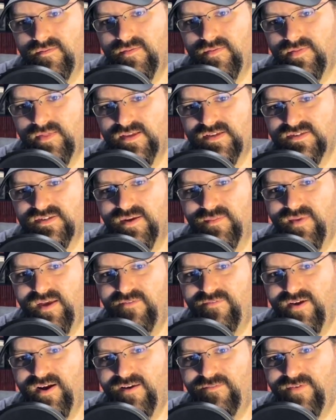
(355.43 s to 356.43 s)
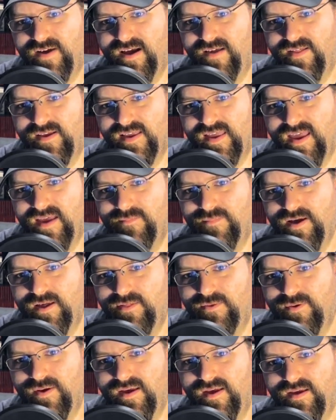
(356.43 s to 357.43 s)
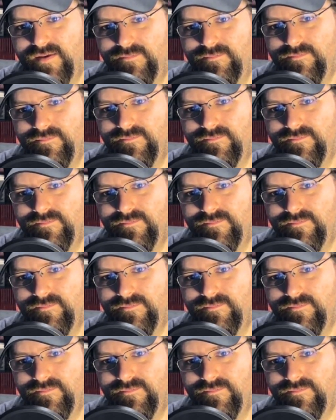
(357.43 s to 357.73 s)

This is going to be a very violent game, by the way.